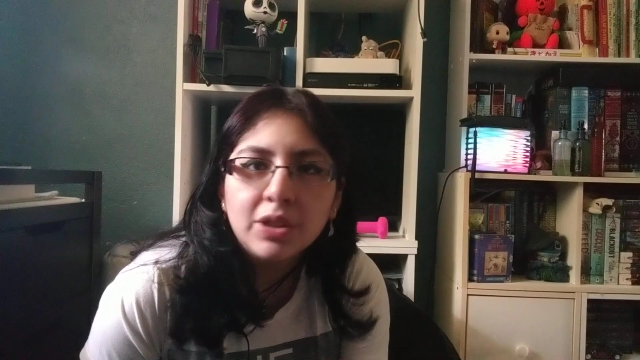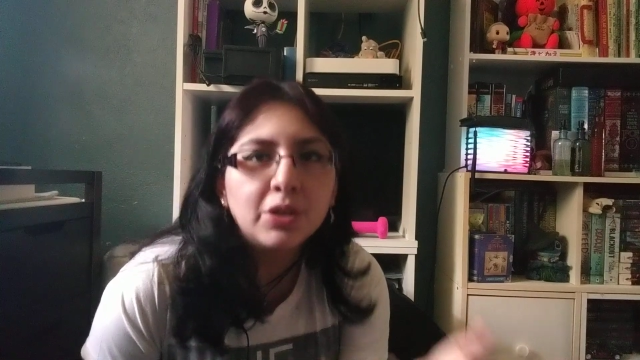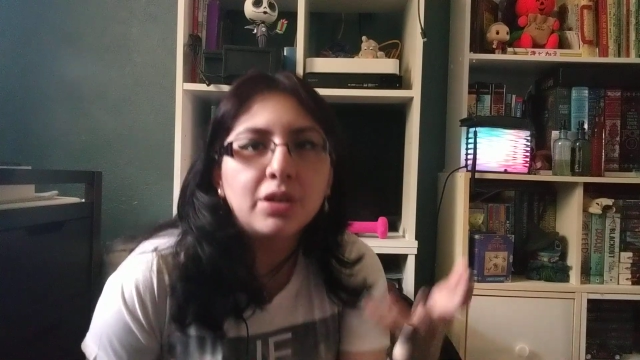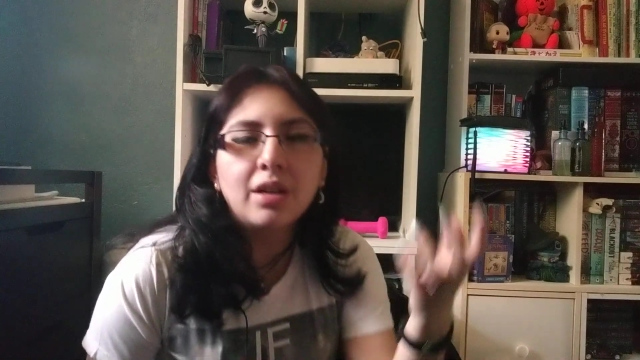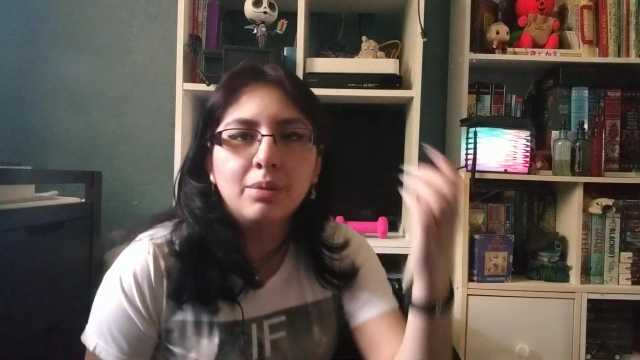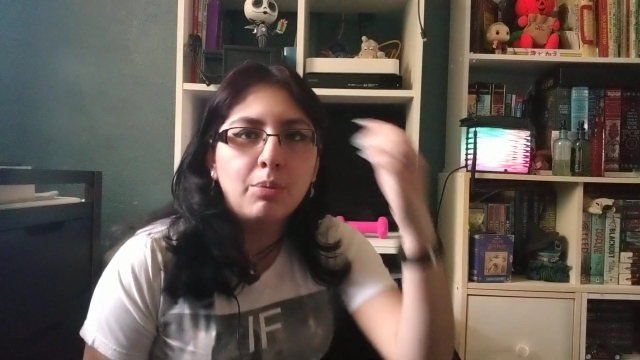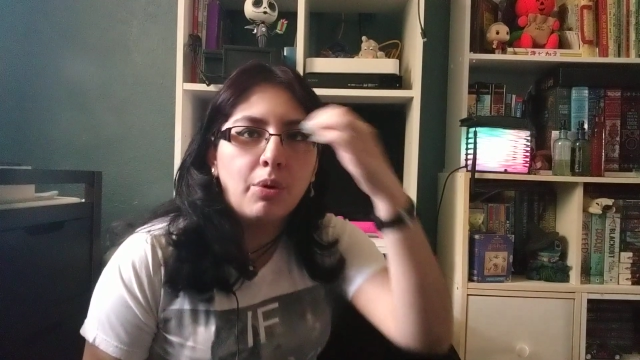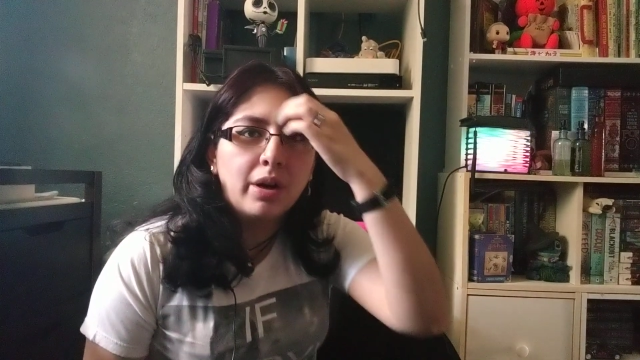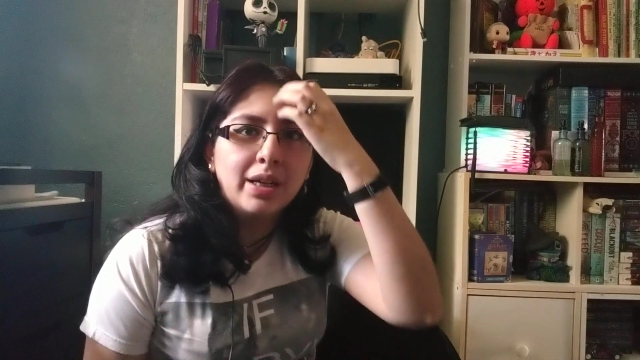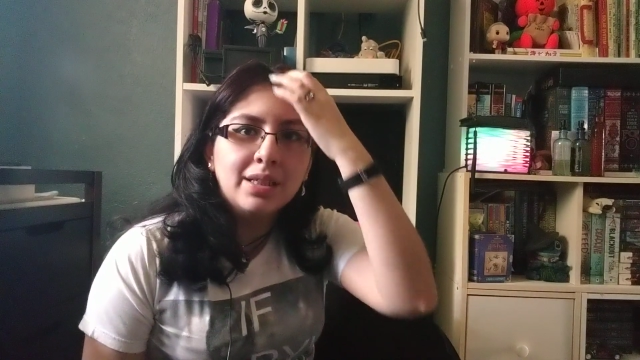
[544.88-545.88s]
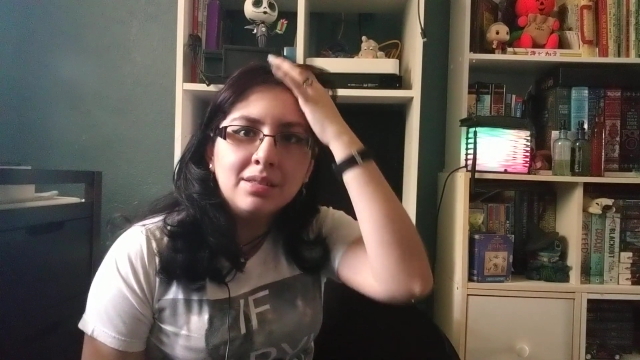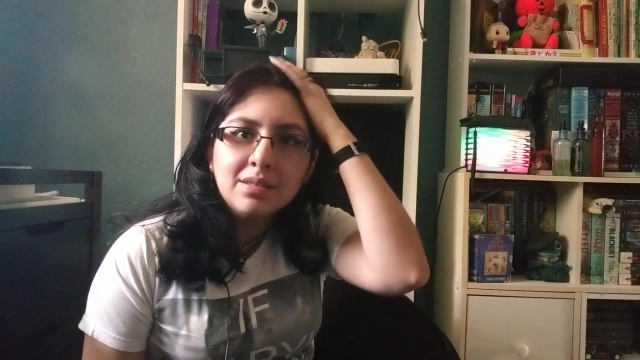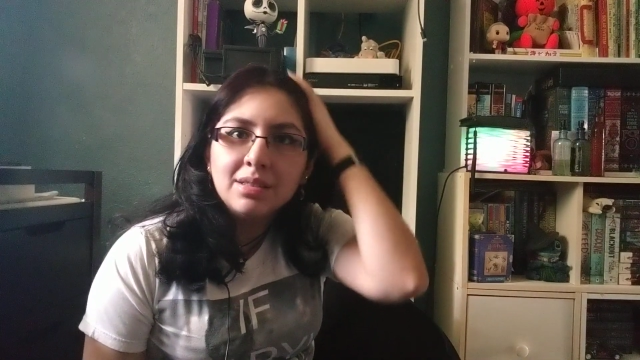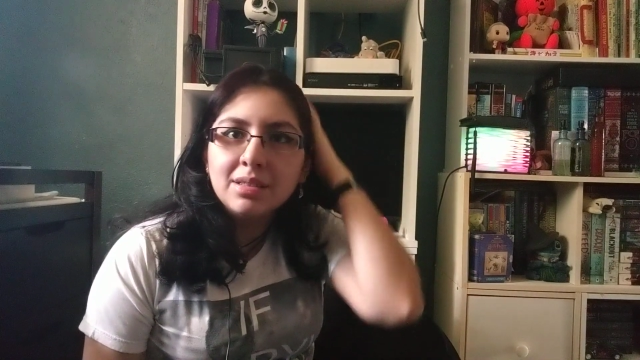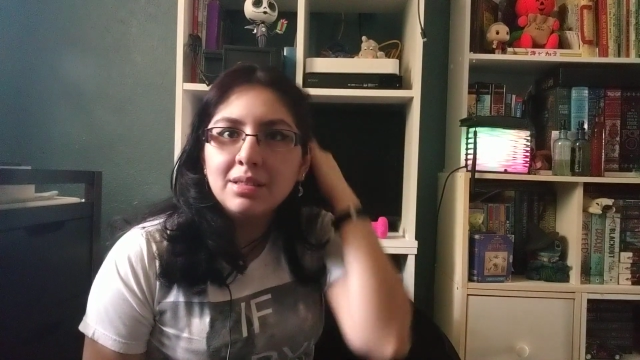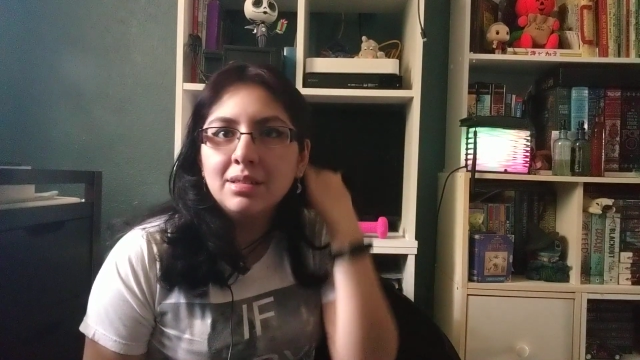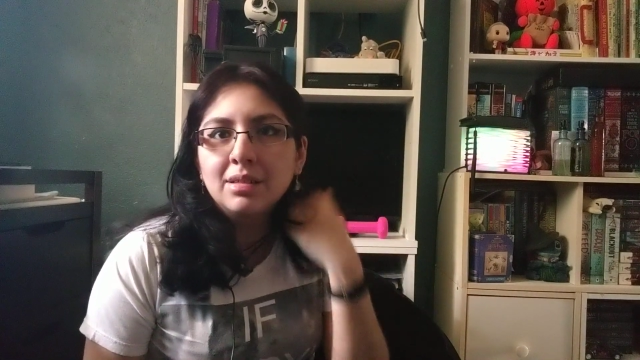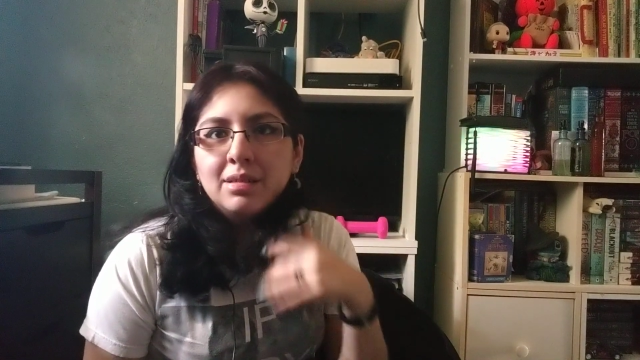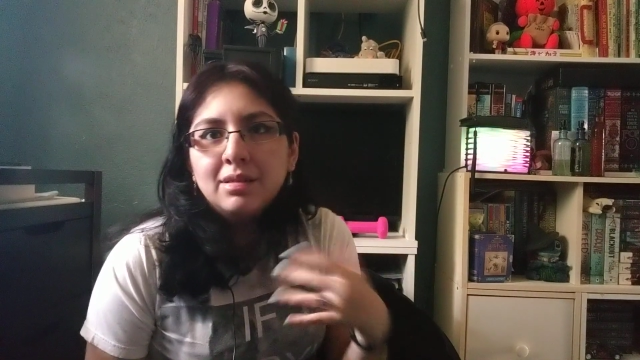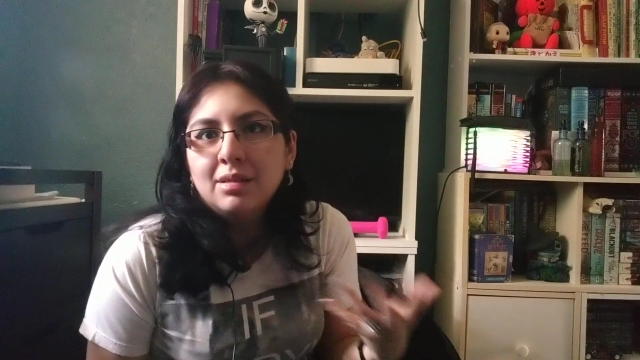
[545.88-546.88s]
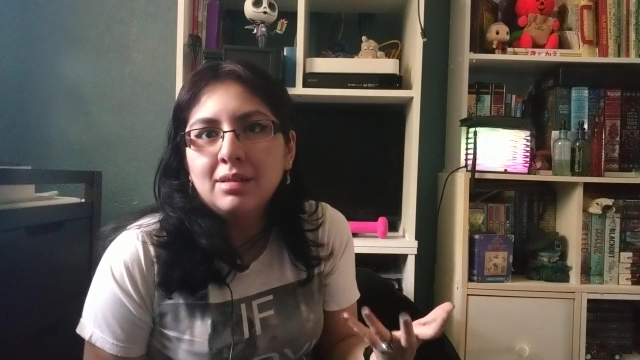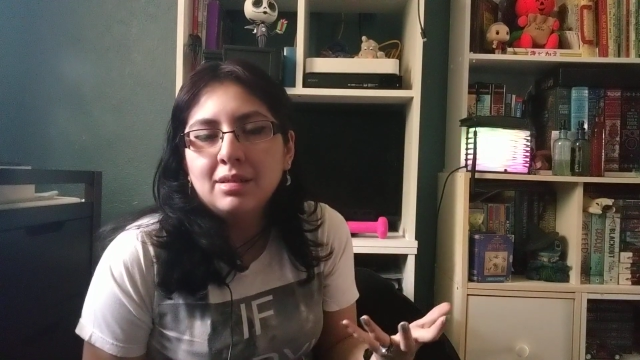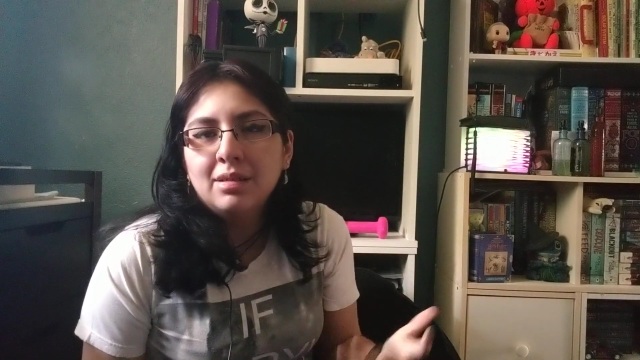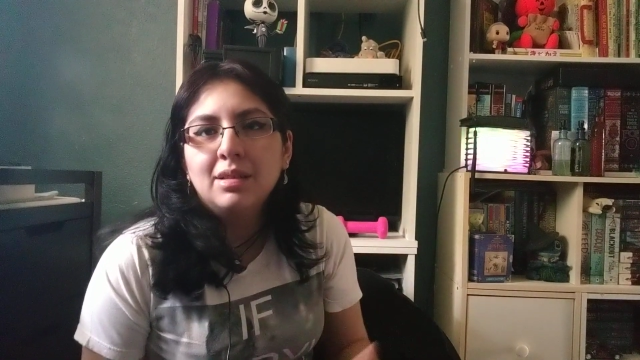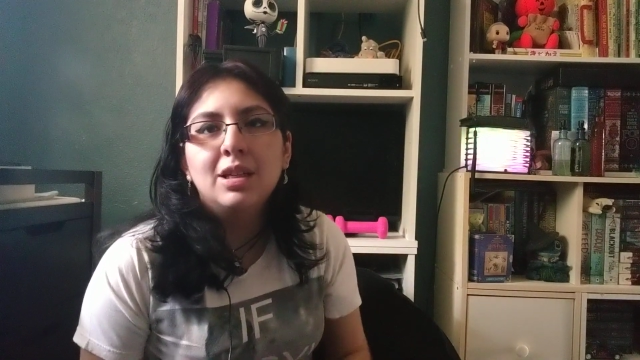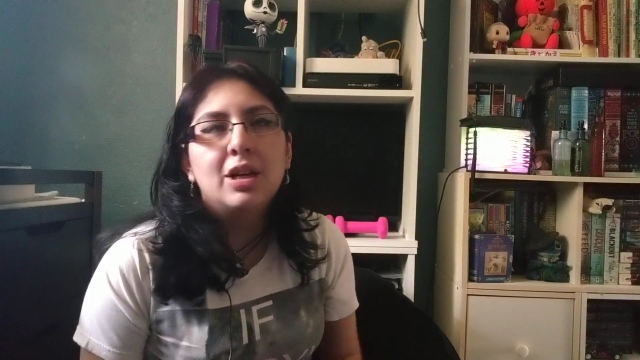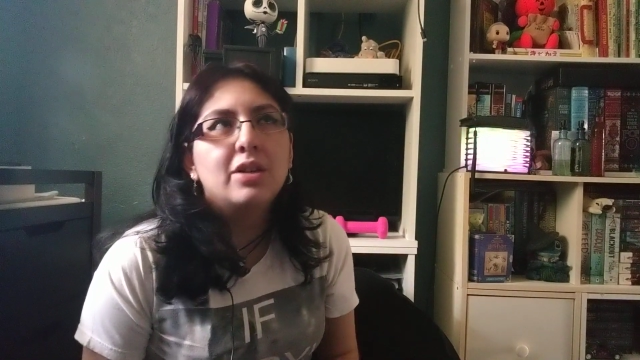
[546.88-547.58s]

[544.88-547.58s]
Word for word: You're not important. Yeah,